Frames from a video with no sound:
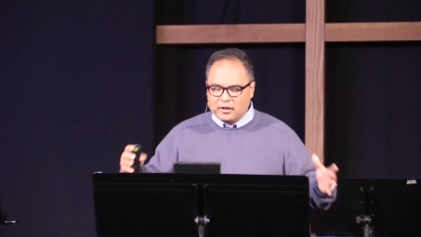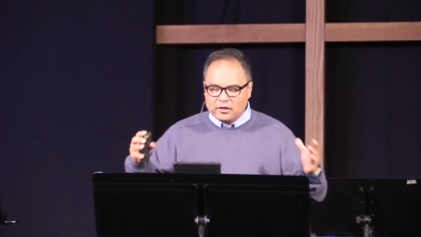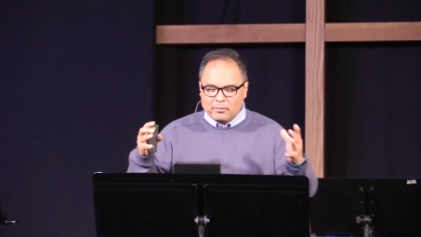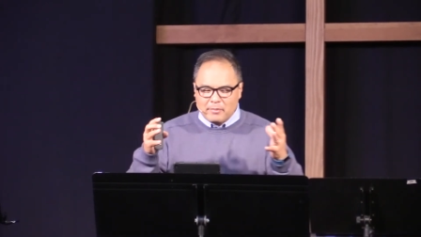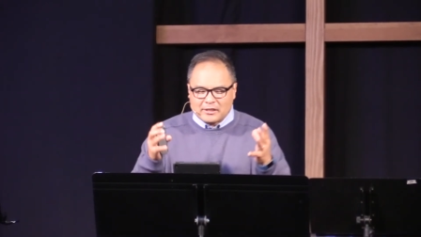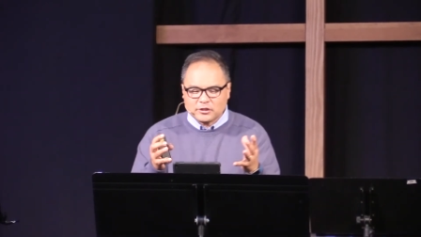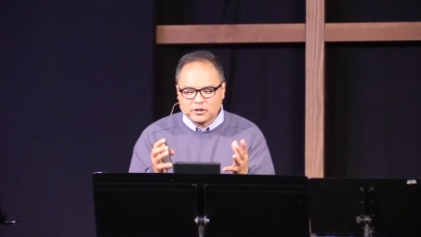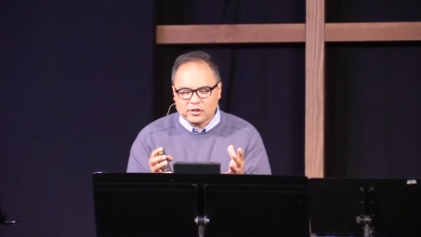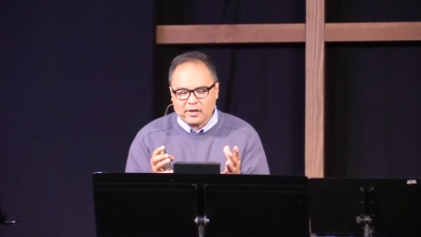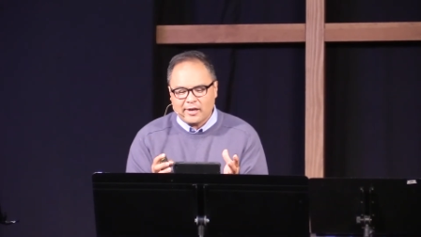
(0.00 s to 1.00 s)
The message
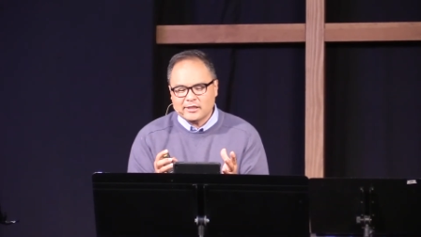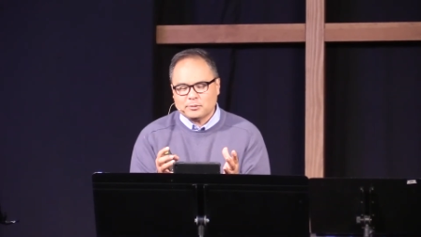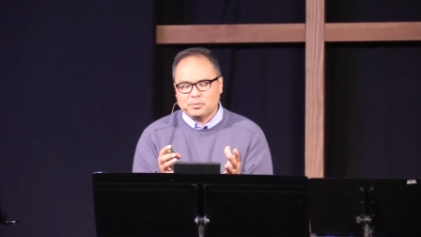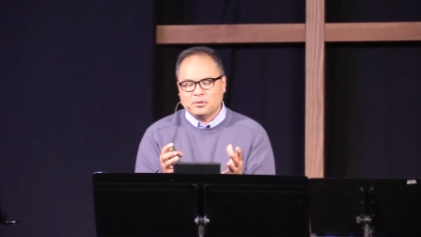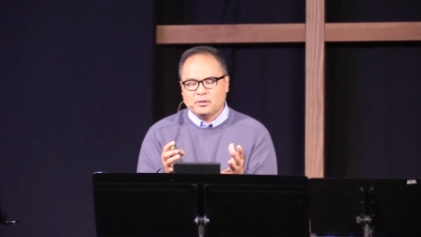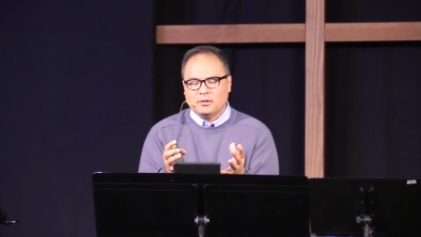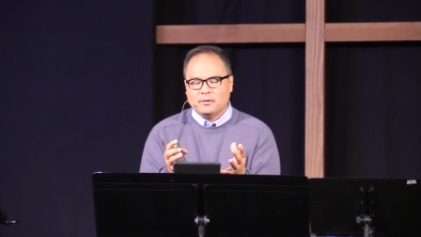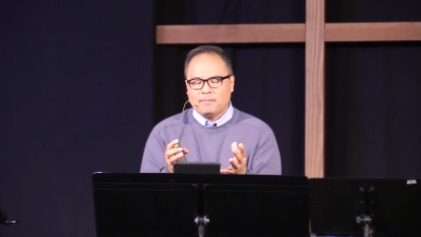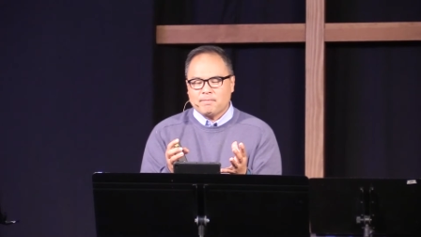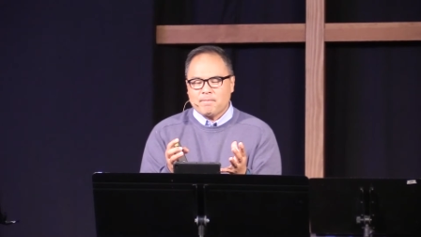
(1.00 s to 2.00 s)
of the gospel,
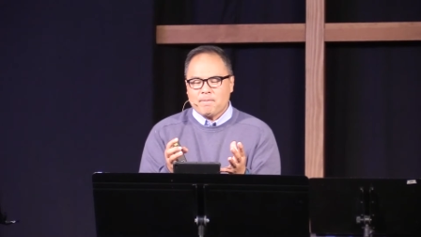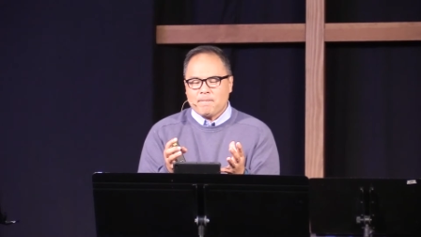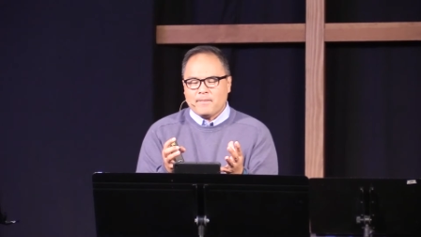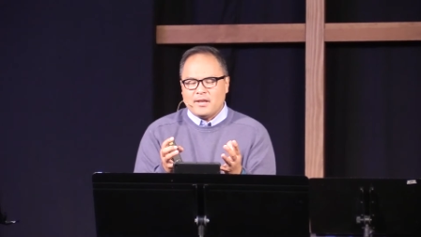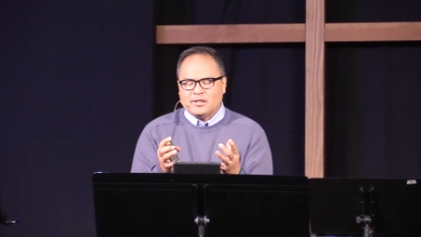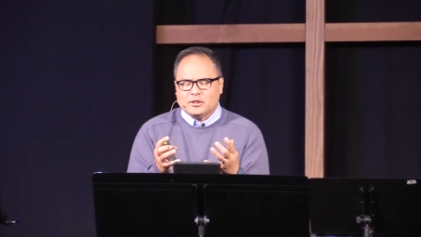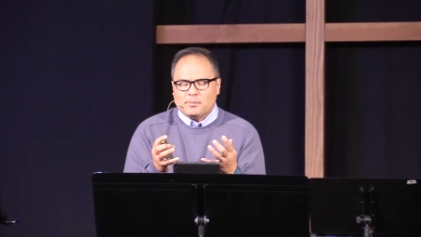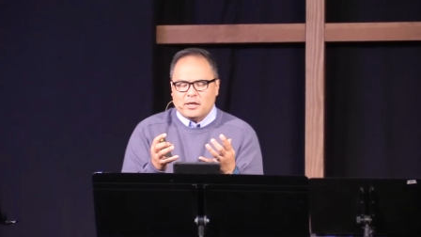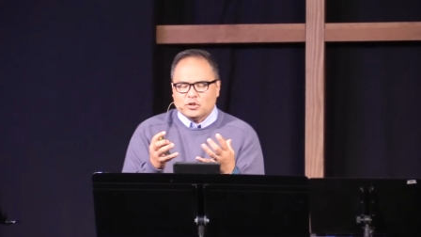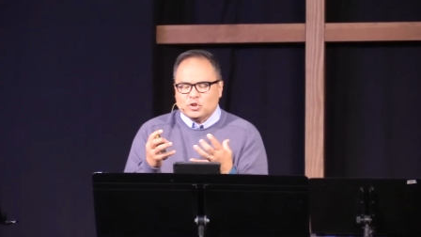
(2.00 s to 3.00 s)
it's
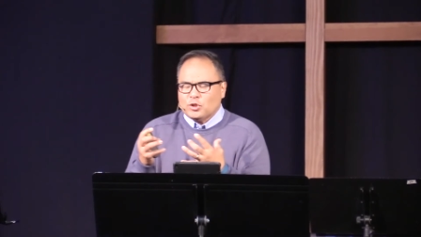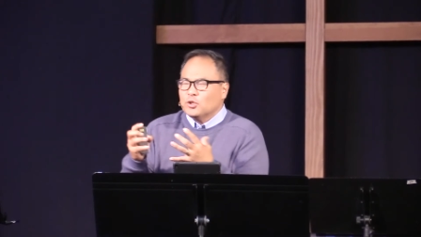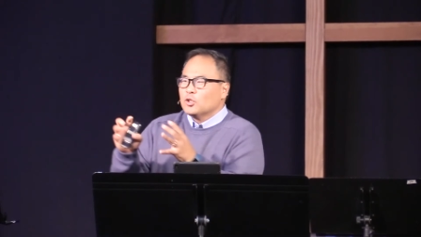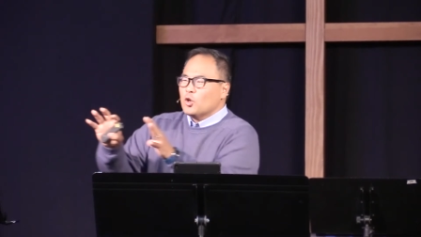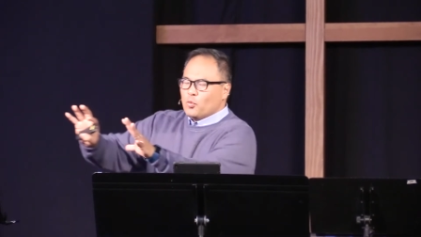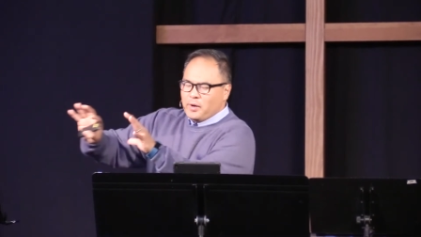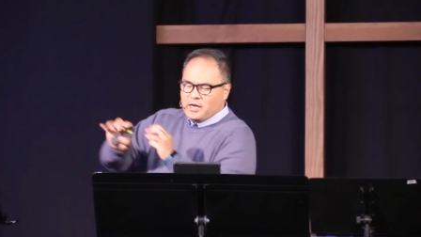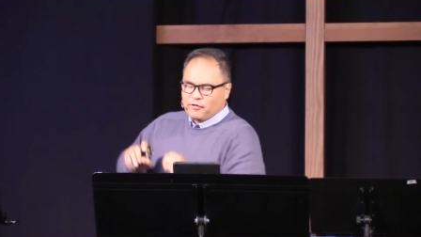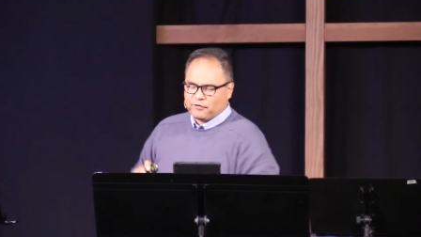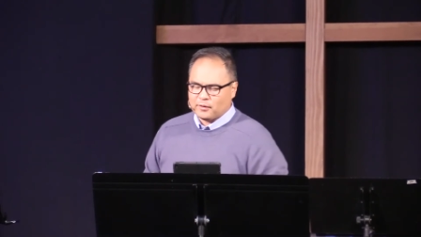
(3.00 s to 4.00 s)
about turning
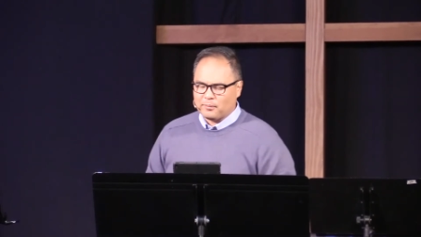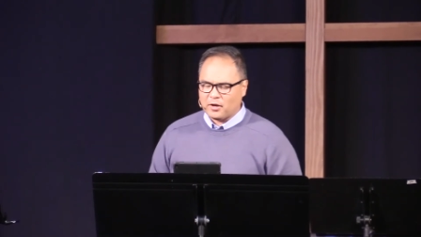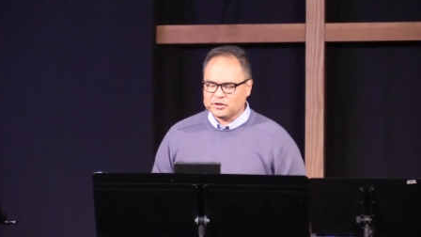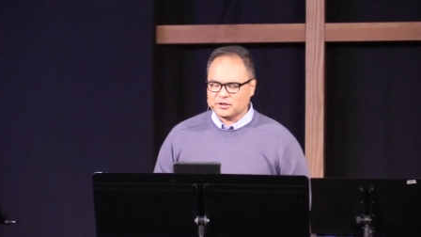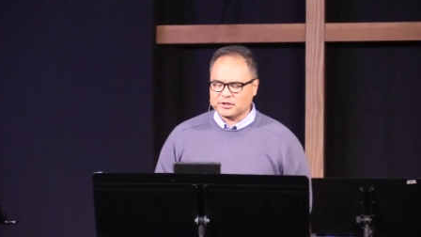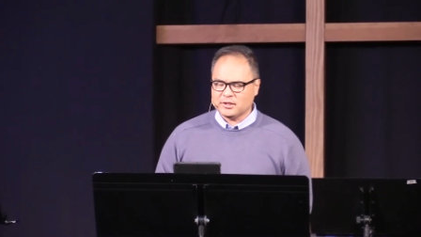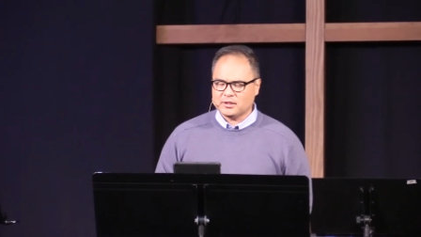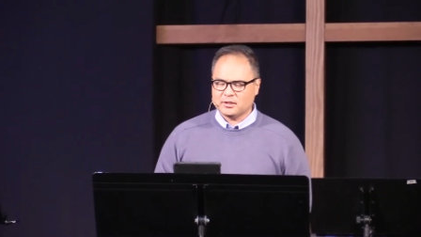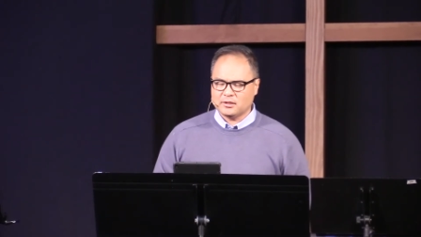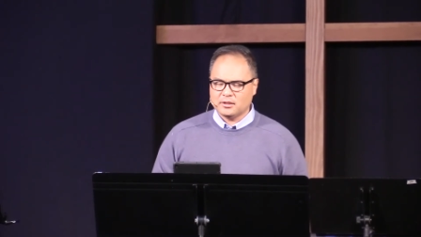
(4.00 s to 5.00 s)
away from our sin